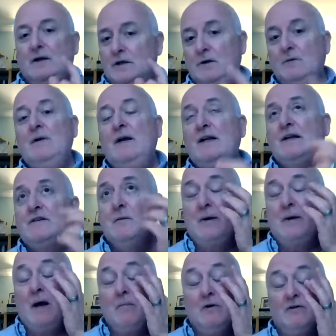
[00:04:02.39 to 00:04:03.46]
You need to
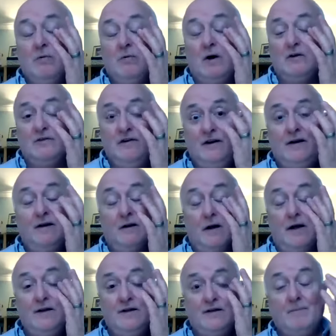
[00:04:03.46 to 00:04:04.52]
be able to
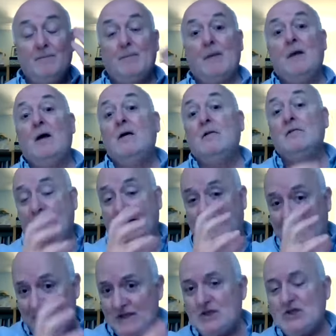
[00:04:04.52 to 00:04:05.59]
articulate for
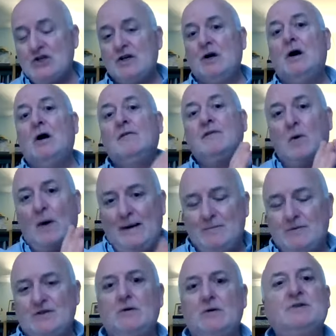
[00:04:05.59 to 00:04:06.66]
each of your
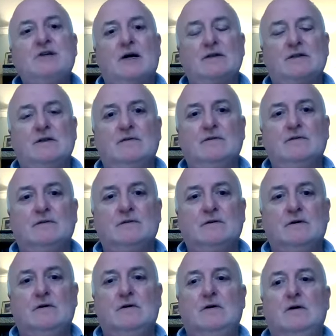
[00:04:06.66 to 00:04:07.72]
aims and objectives
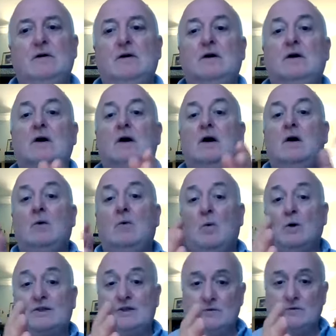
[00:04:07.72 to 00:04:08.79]

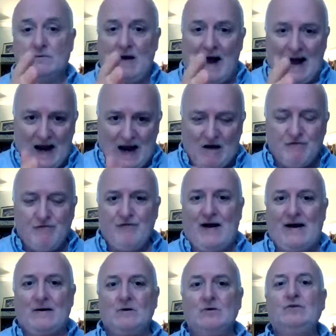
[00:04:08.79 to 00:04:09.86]
what you have
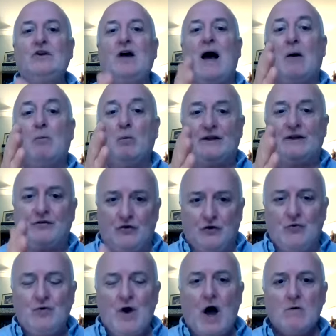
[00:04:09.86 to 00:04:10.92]
found and we
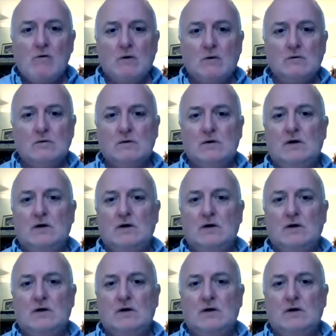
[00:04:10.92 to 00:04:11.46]
do know,